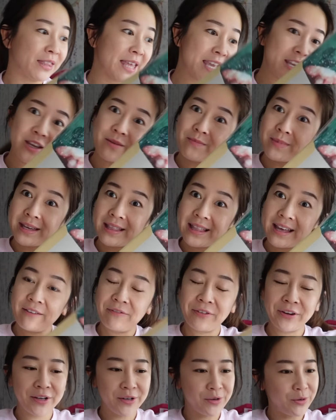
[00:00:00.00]
thank you, Mila,
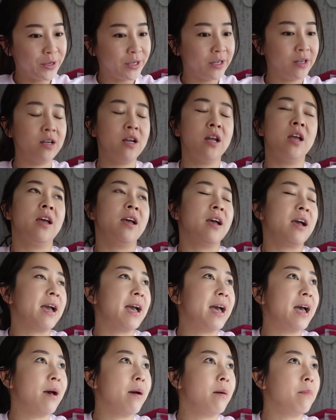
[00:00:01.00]
for your order.
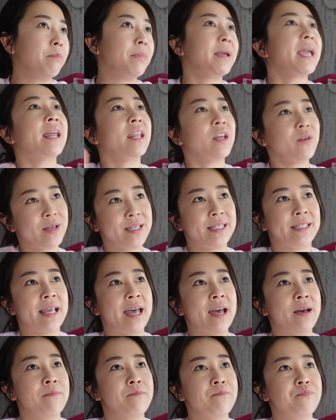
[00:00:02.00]
Um, but anyways,
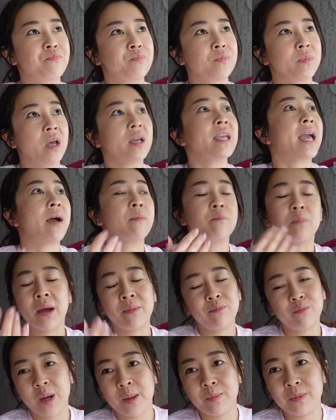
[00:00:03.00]
um, yeah, I'm,
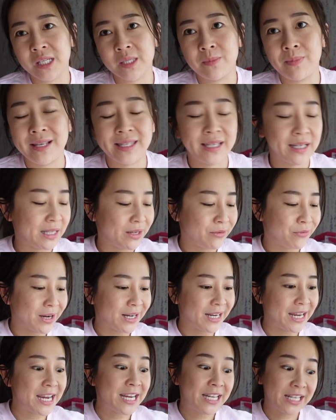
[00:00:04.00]
I'm, I'm just basically ready